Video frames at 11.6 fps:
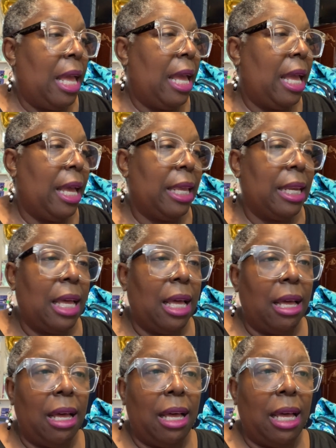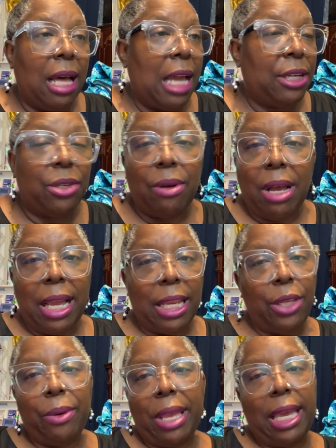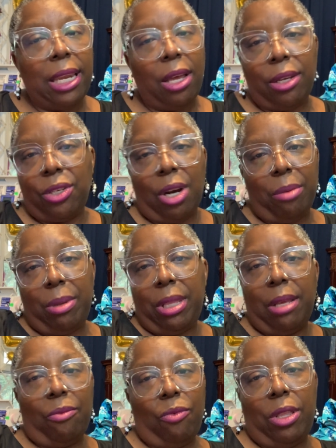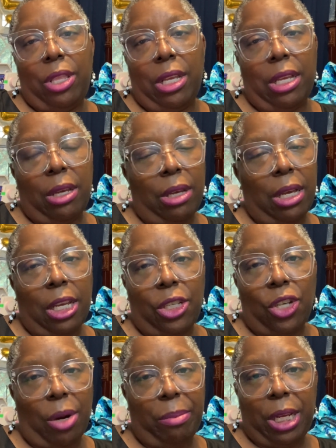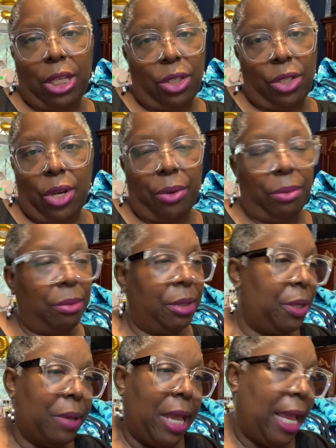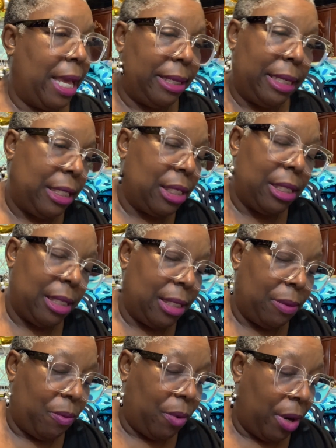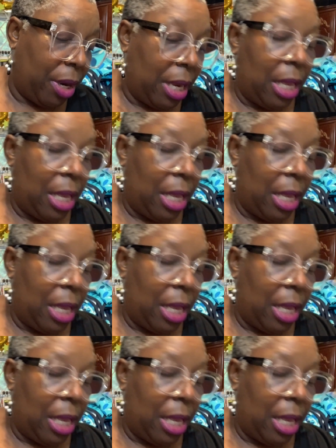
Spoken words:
And I tried, you cannot sharpen them with a sharpening stone. You can't, it just doesn't work.